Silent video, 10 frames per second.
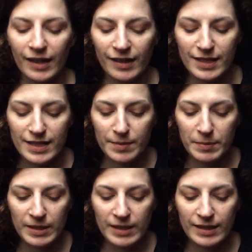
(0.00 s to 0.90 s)
It's
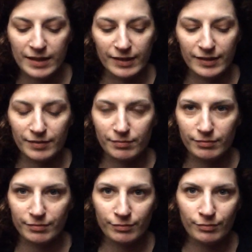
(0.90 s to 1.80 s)
been
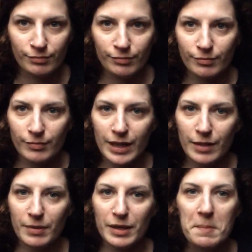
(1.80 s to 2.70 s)

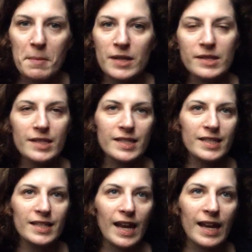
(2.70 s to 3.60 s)
many
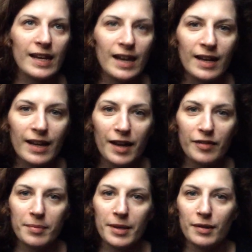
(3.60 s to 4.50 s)
months and I
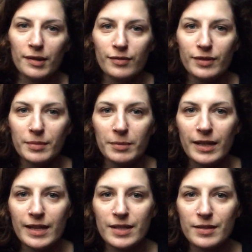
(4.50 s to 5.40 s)
have been all over the
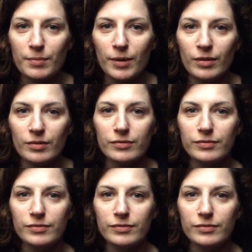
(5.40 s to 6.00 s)
place, both